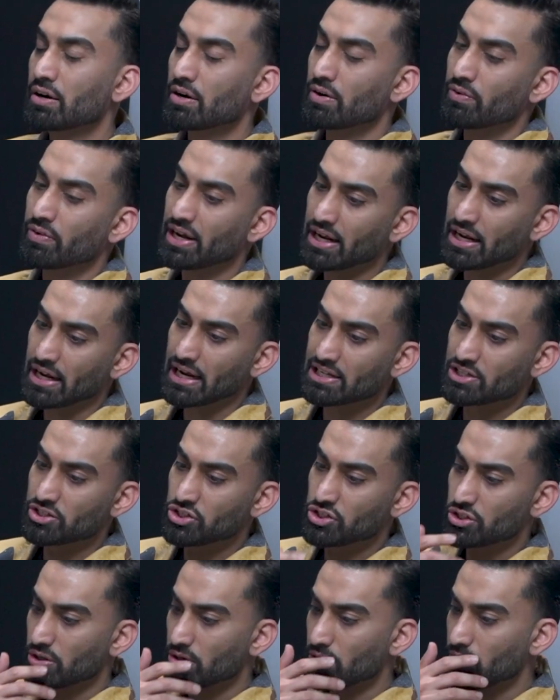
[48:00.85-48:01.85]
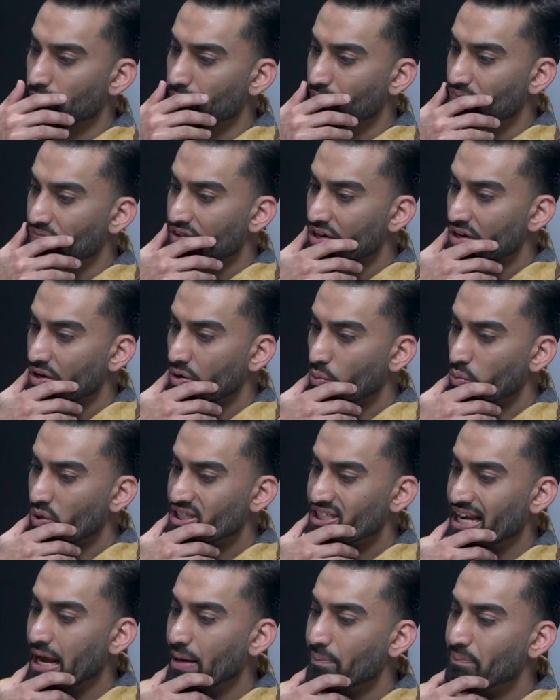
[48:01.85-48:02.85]
Right. And so
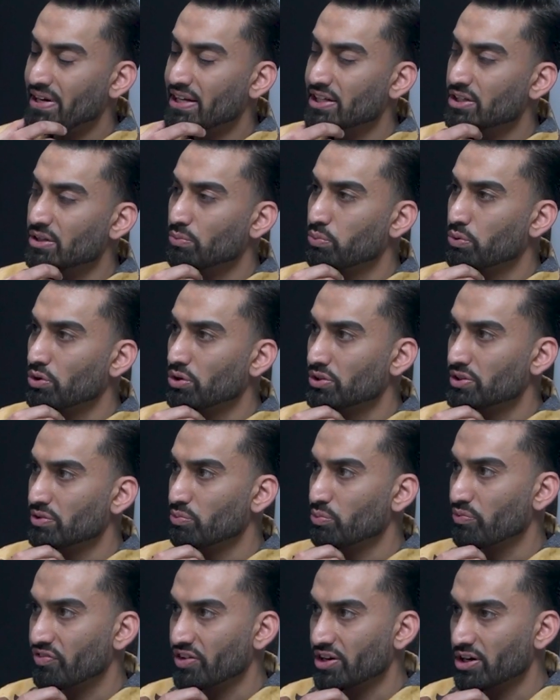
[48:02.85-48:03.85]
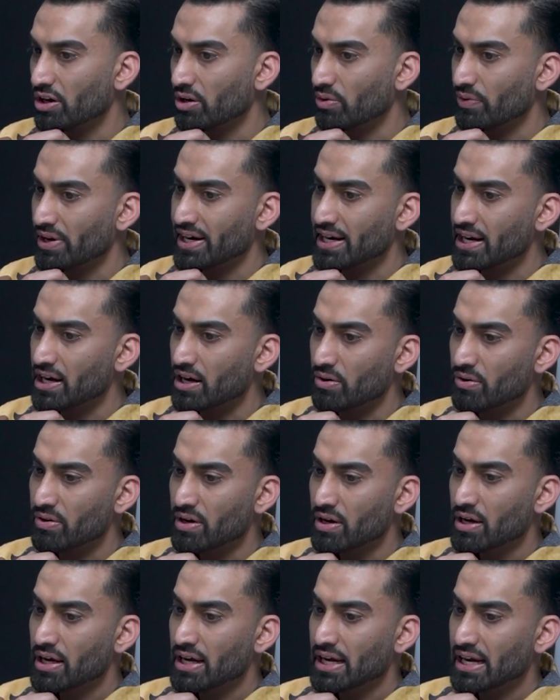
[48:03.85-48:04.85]
what's happening in the world of VR right now
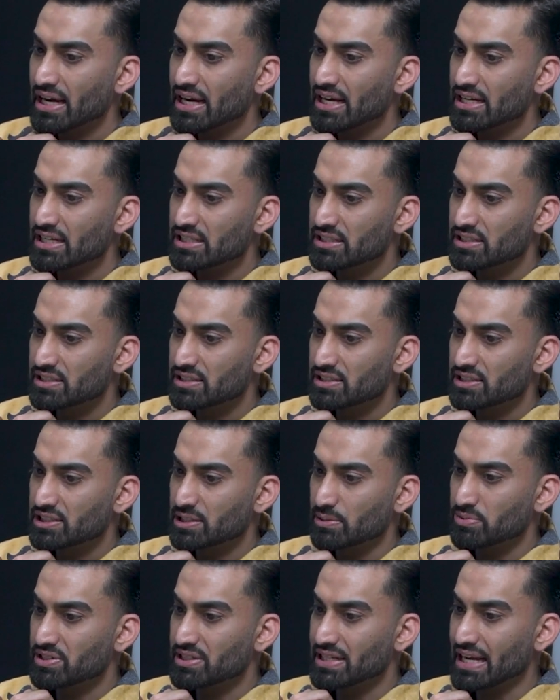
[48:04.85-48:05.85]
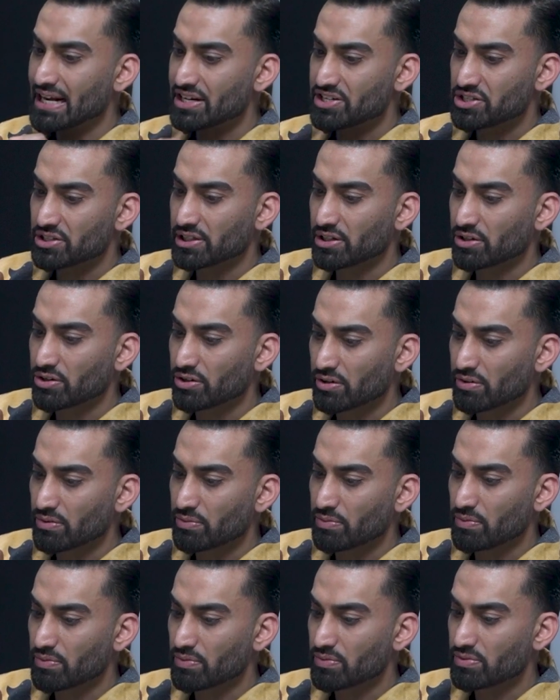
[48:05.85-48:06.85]
is substantially going
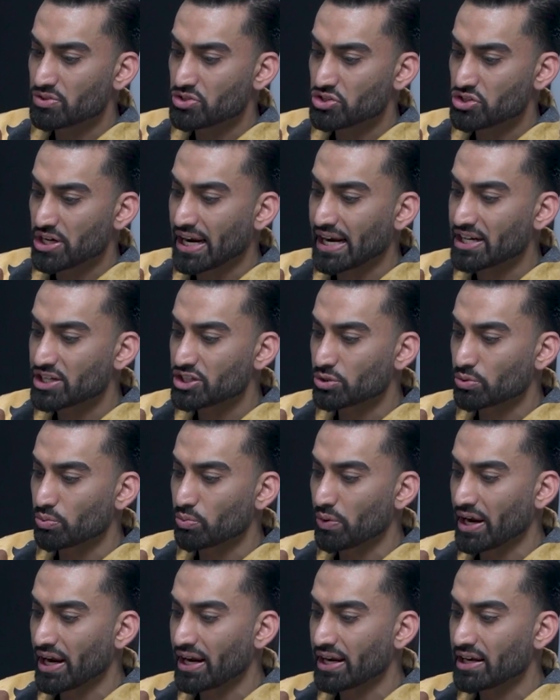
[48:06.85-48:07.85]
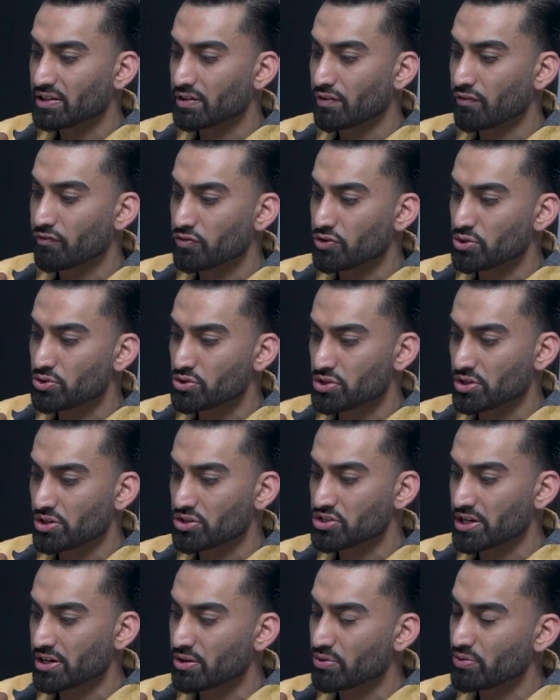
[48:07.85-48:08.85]
to change the way the future
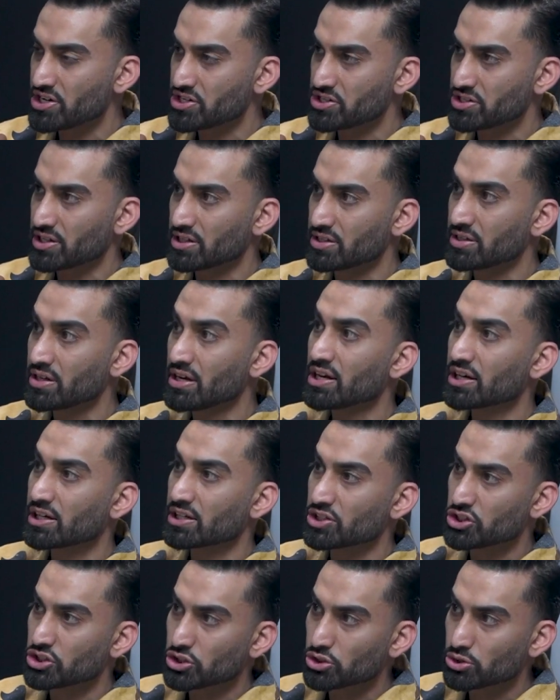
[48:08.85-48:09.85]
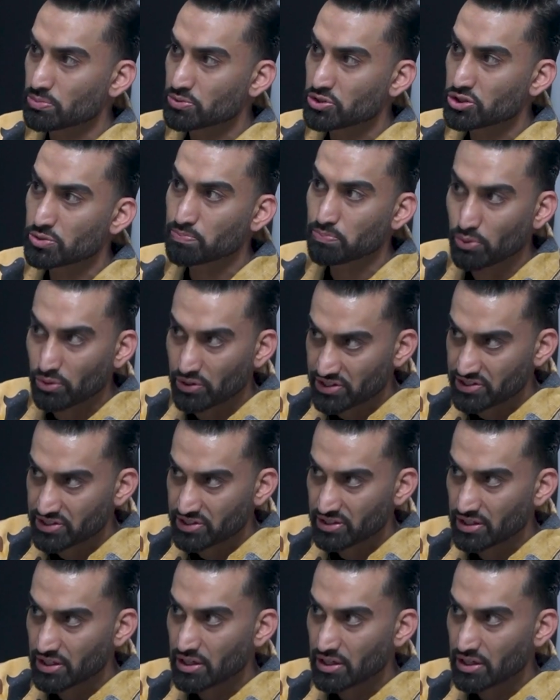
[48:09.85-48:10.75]
generation consumes sports.